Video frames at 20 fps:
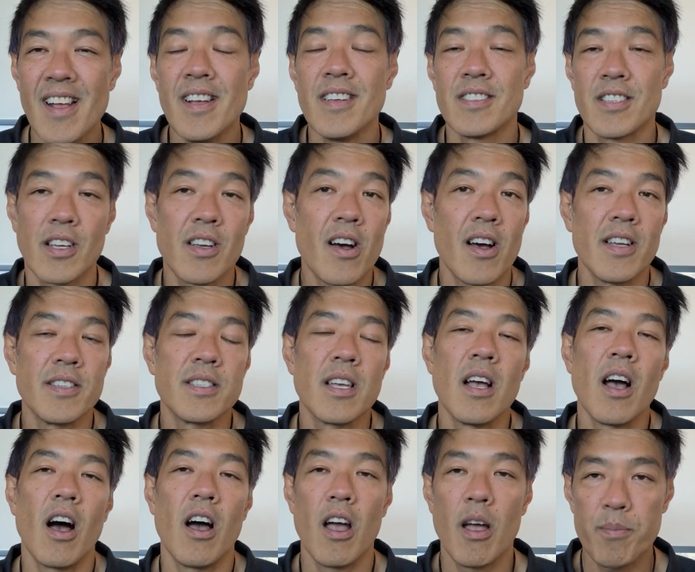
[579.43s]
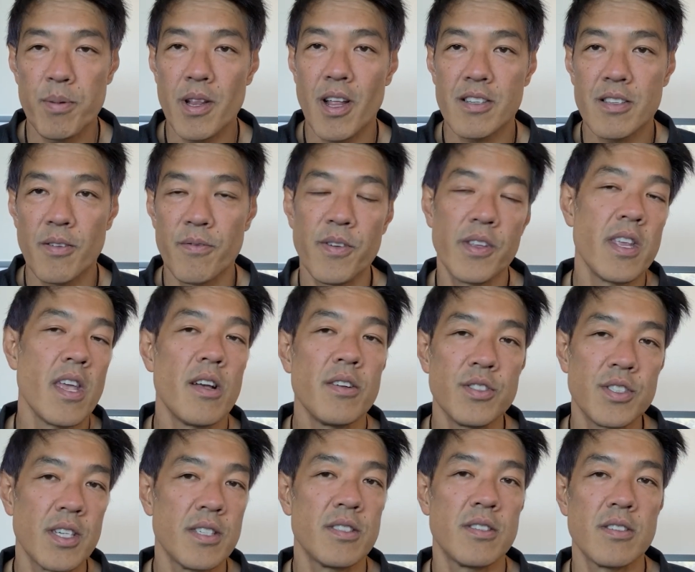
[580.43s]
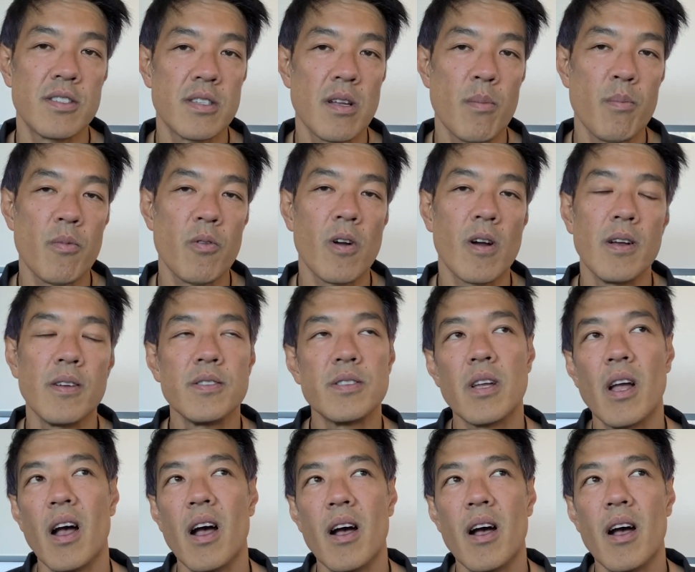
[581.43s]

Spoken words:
So guys, I hope you liked that video. Just to summarize,